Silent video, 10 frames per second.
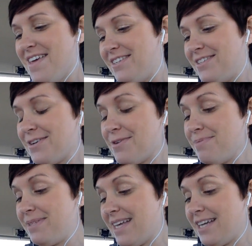To show
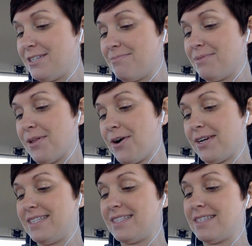possession
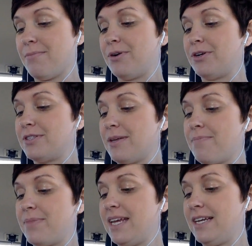belonging to someone or
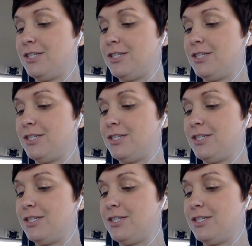something.